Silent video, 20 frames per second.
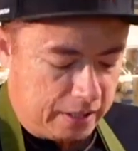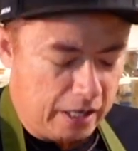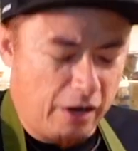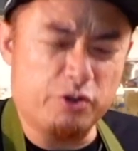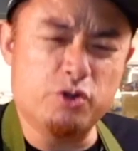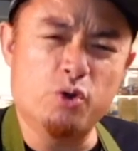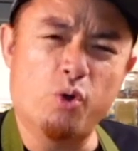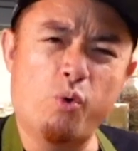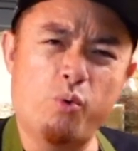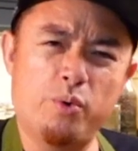Now
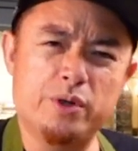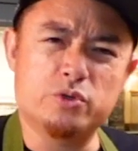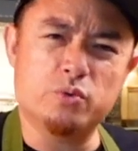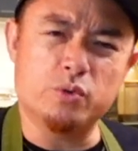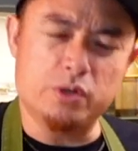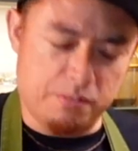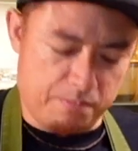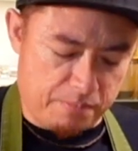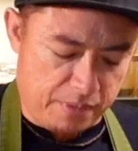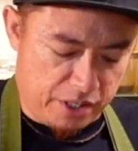you always
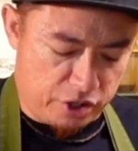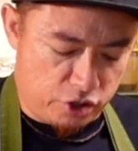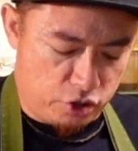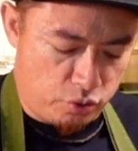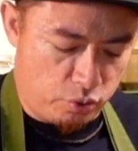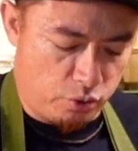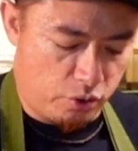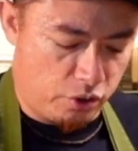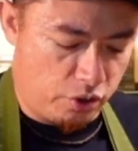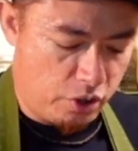wanna make
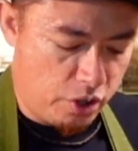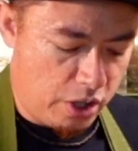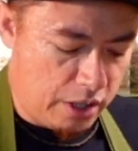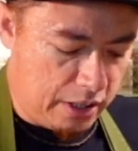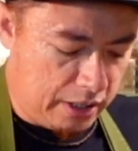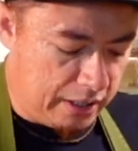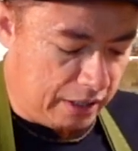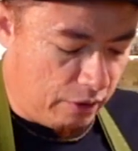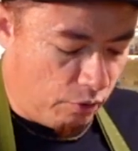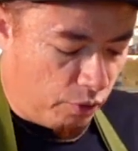sure
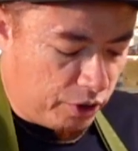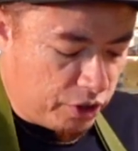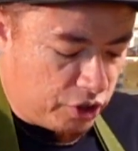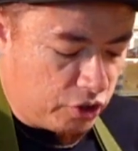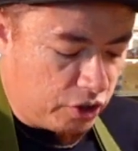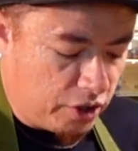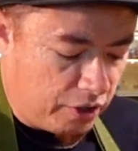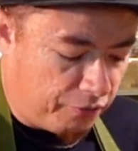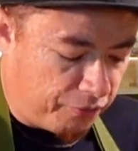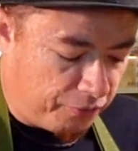that once
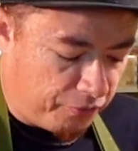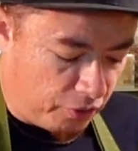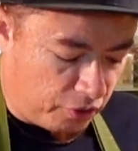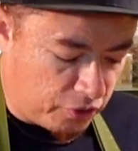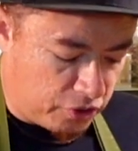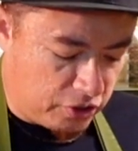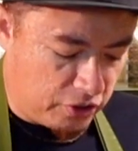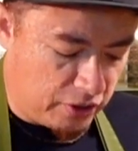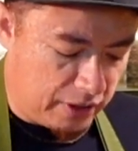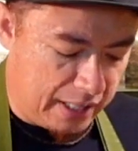you
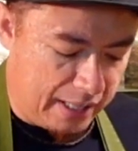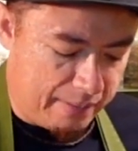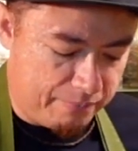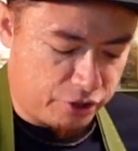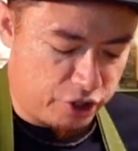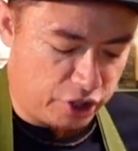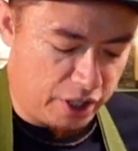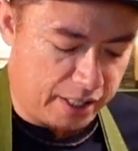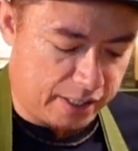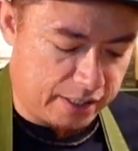defrost your lamb
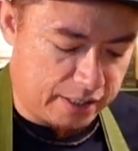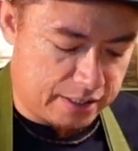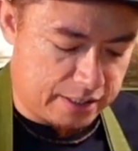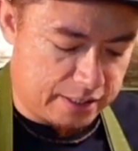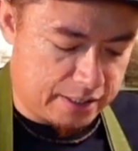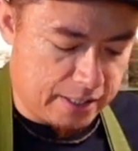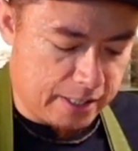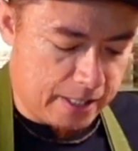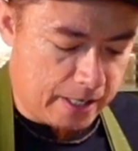shanks,